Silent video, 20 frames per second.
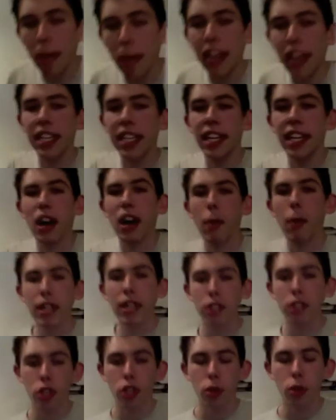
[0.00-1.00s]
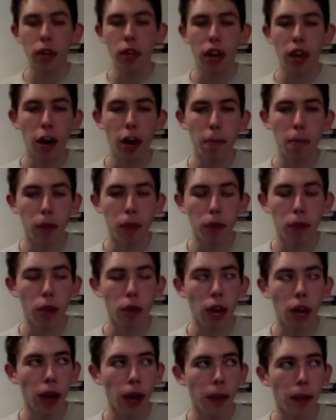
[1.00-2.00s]
Basically, I went to
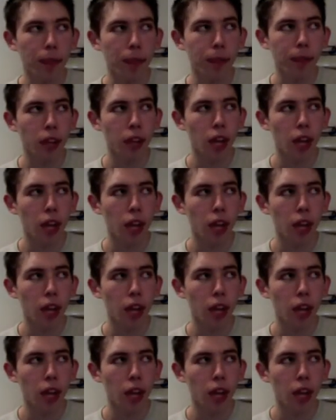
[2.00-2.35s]
Rikabu um,